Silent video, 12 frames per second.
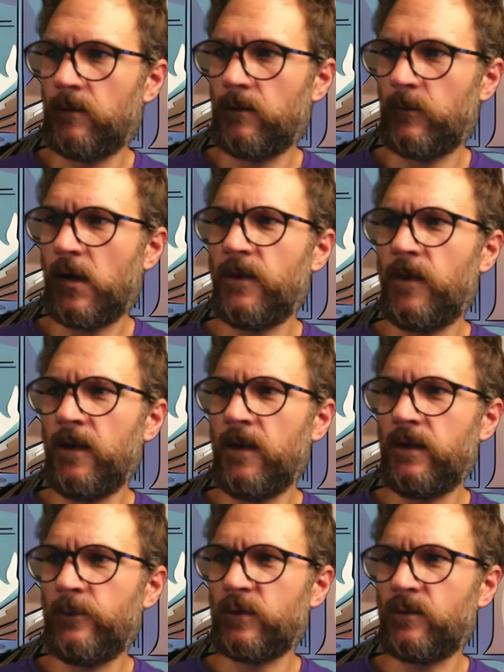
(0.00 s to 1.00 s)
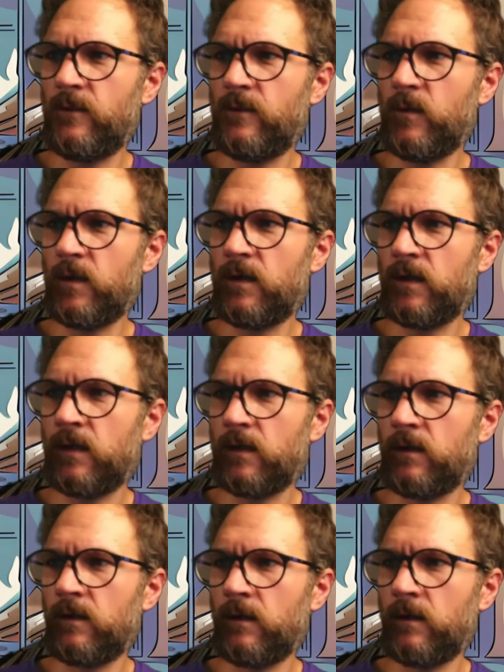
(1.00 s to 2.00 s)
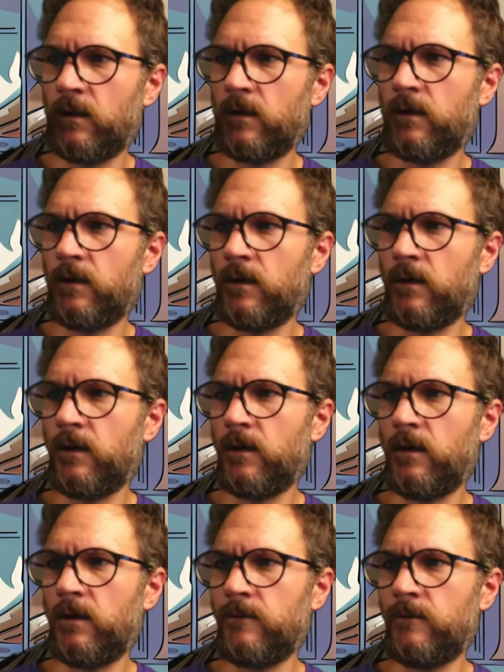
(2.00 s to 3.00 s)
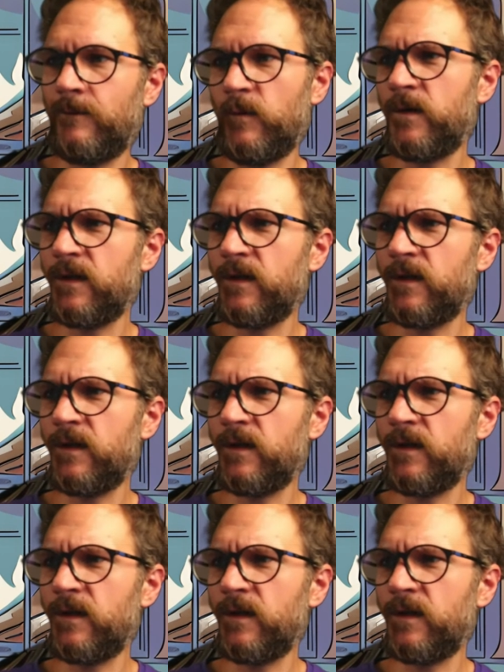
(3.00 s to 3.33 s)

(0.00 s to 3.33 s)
But I think that was more more